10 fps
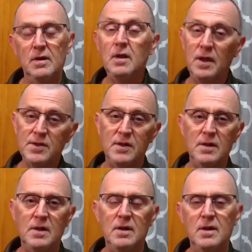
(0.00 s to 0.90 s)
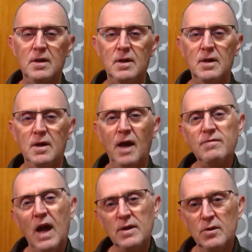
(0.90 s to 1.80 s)
Listen, I've
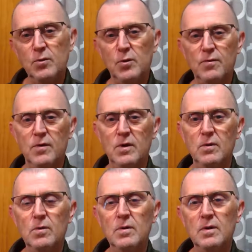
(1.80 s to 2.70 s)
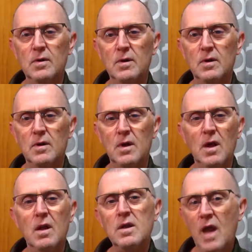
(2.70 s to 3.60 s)
got news for you.
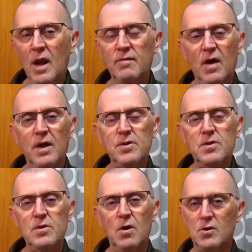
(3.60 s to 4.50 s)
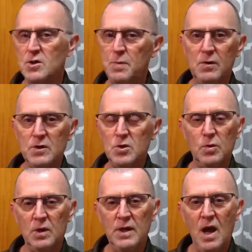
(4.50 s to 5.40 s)
None of us are
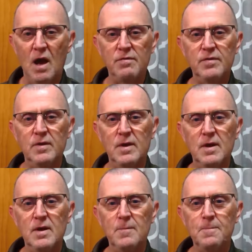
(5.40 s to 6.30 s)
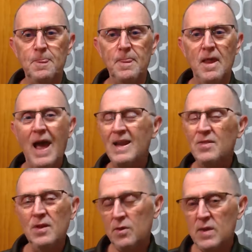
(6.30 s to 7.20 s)
spiritual enough. And
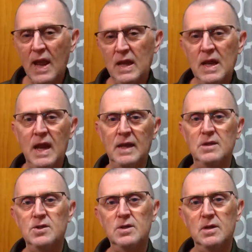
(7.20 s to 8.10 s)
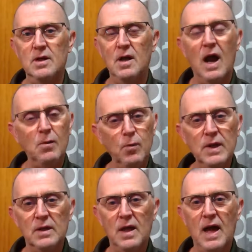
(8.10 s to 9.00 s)
in this day and age, I
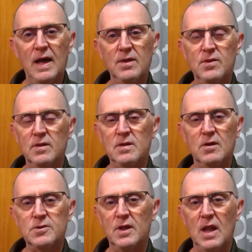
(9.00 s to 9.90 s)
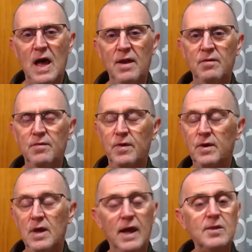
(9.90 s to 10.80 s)
realize that there's a lot of uh,
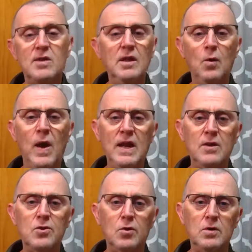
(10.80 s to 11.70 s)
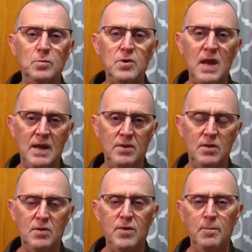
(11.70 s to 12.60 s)
extenuating
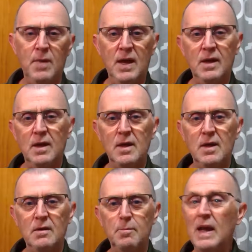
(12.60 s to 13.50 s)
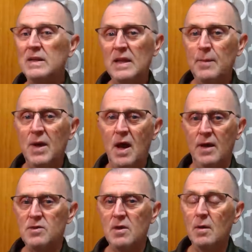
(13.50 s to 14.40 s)
circumstances that may, may limit
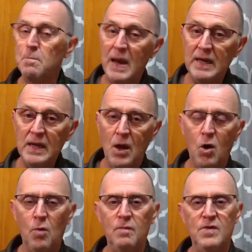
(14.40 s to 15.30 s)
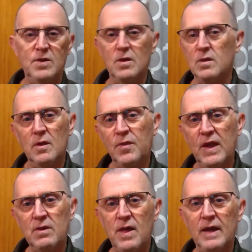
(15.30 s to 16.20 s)
us making home visits and
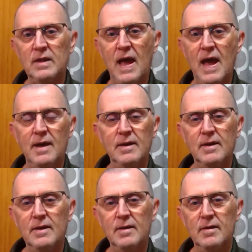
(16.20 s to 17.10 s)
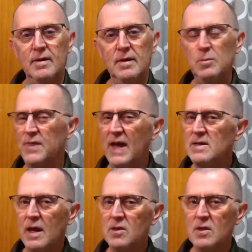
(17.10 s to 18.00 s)
things like that. But that
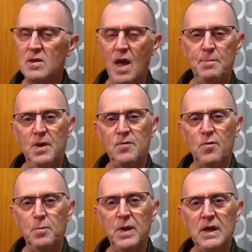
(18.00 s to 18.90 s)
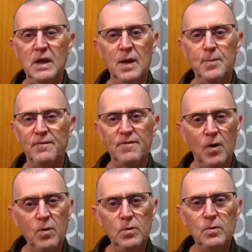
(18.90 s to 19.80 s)
doesn't stop us from picking up a
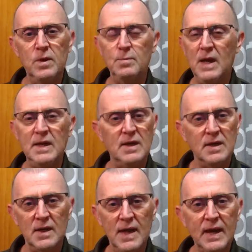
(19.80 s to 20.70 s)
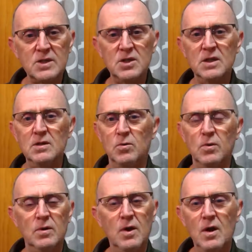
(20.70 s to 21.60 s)
phone and making a connection
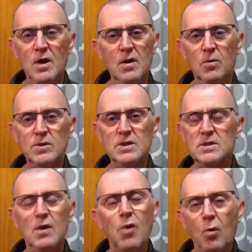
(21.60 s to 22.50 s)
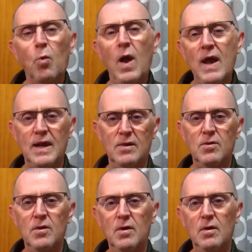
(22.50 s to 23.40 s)
or, or just are
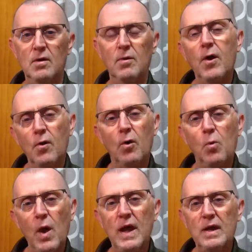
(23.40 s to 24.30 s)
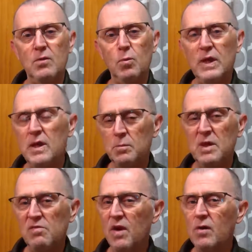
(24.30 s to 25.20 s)
ways. There are ways we can
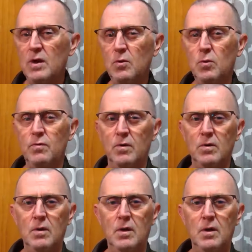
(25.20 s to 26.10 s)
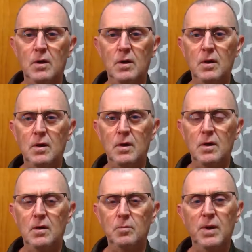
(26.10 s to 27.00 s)
be very useful.
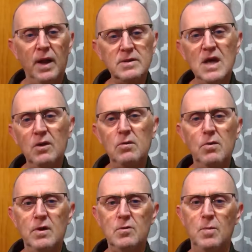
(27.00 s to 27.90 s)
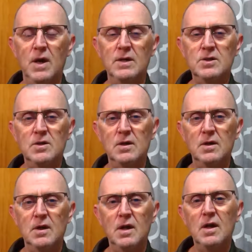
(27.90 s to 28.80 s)
But I'll tell you this much
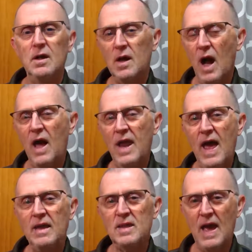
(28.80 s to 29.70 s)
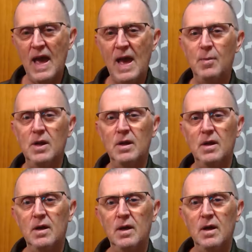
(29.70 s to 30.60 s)
God has a habit
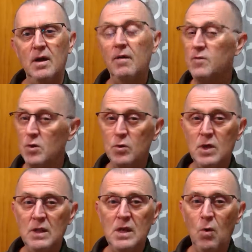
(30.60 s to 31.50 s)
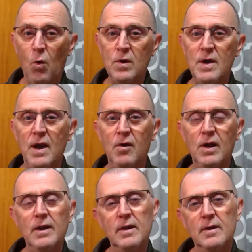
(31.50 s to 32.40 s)
of using the
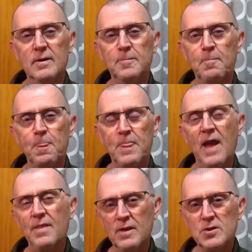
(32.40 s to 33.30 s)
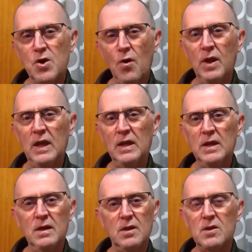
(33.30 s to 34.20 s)
ordinary and then turning it
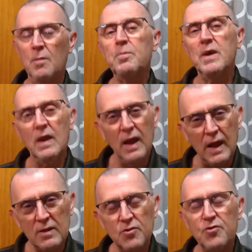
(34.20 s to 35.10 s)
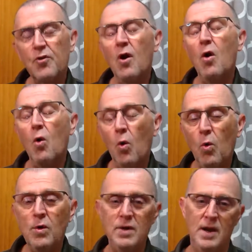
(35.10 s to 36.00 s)
into something
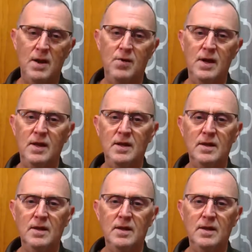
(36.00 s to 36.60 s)
extraordinary.